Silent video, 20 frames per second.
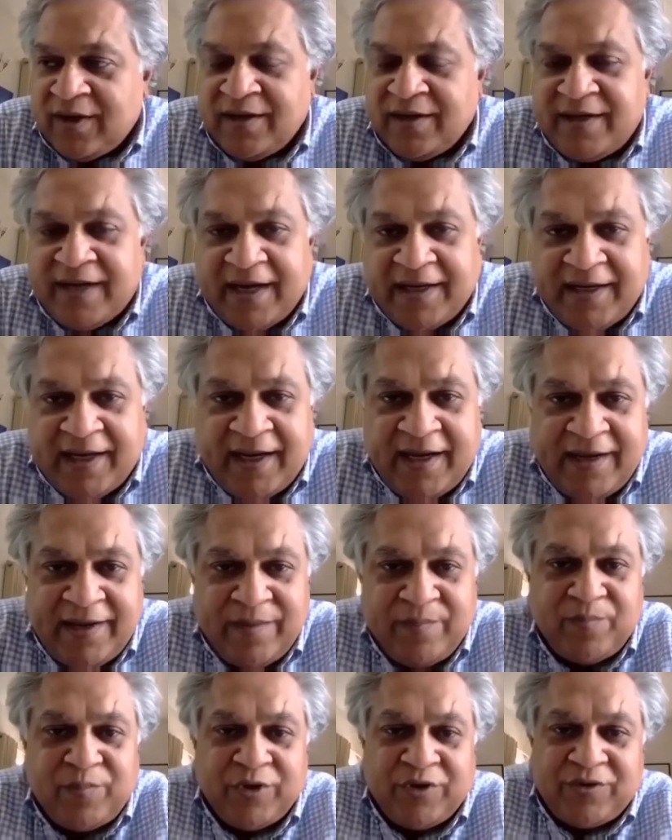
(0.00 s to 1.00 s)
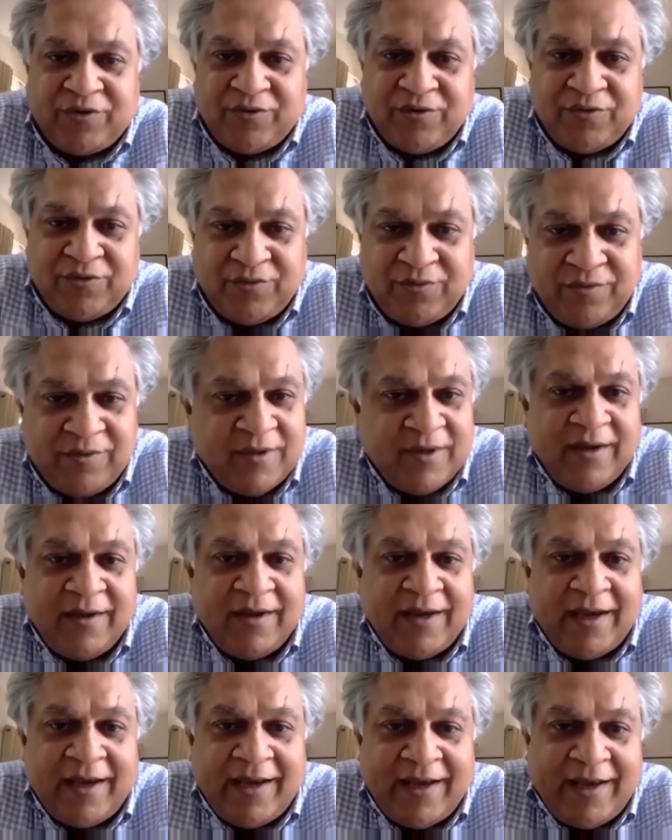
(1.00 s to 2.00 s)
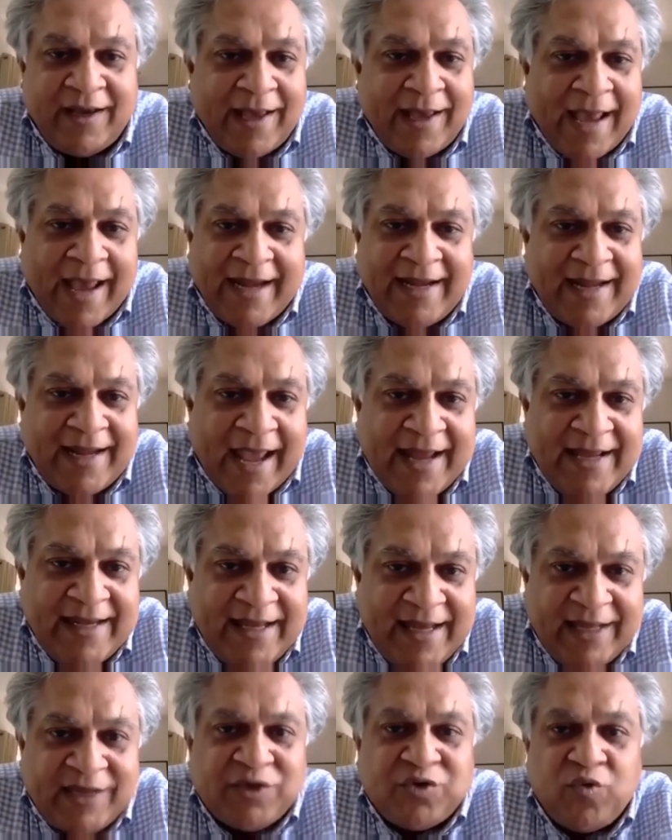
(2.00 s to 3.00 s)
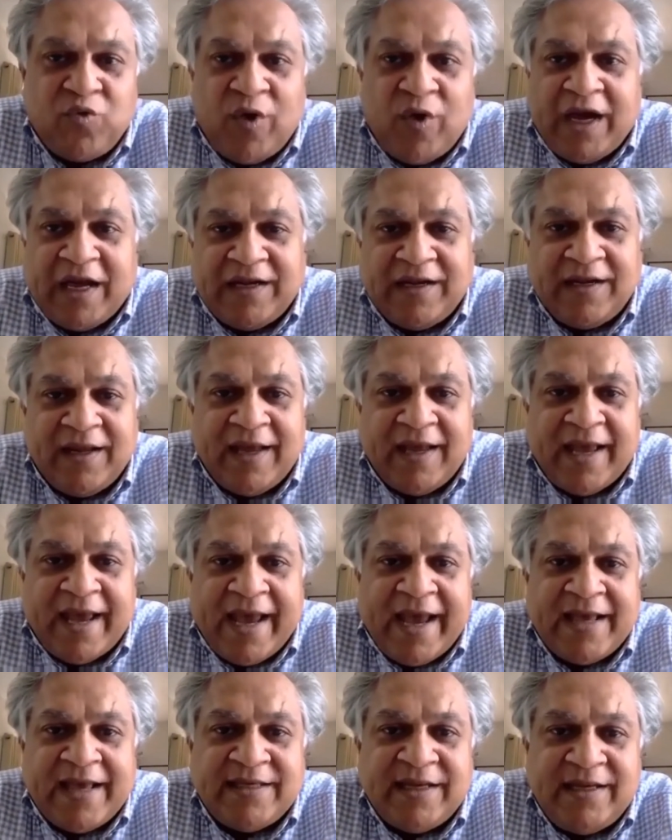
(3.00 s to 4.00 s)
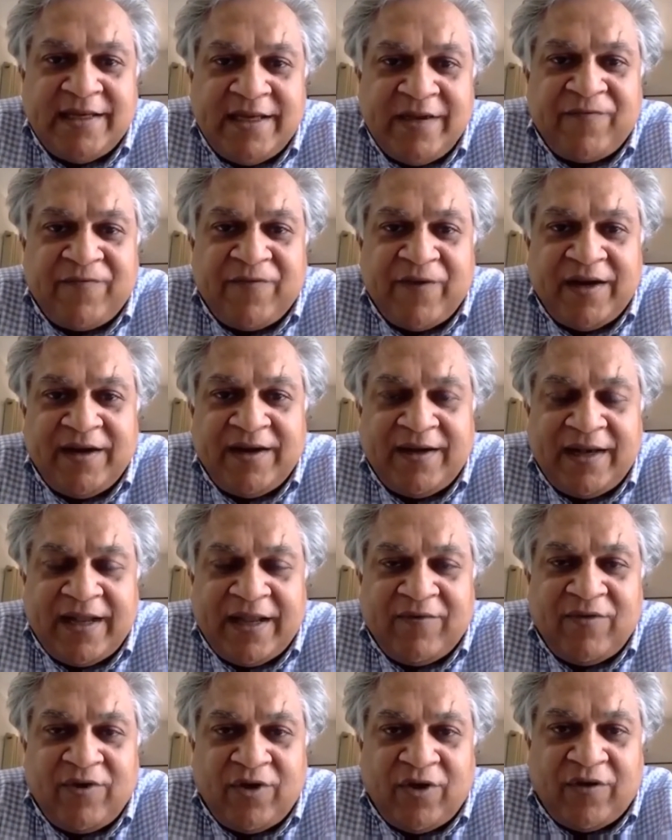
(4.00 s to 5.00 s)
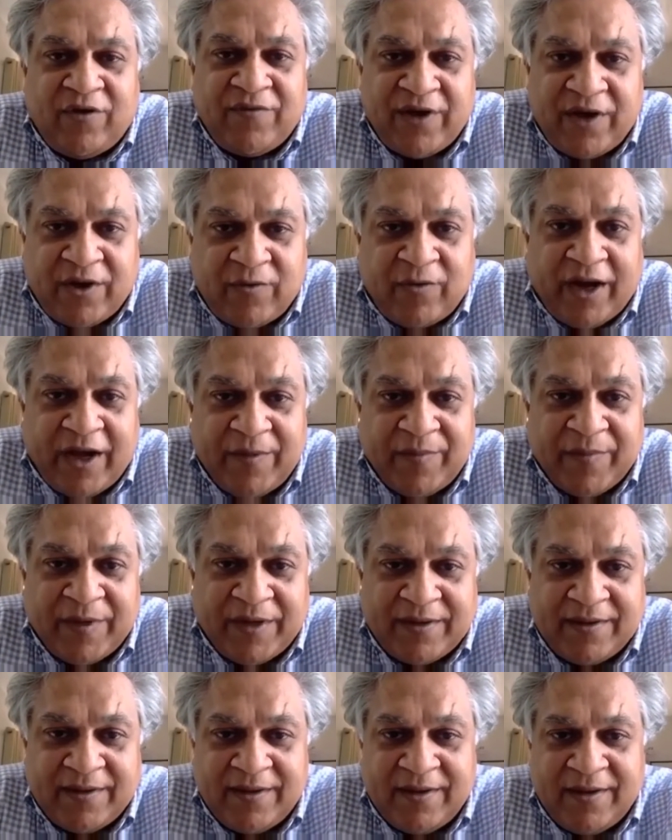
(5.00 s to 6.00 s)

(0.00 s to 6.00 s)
data input to, and each one has a different level of requirement.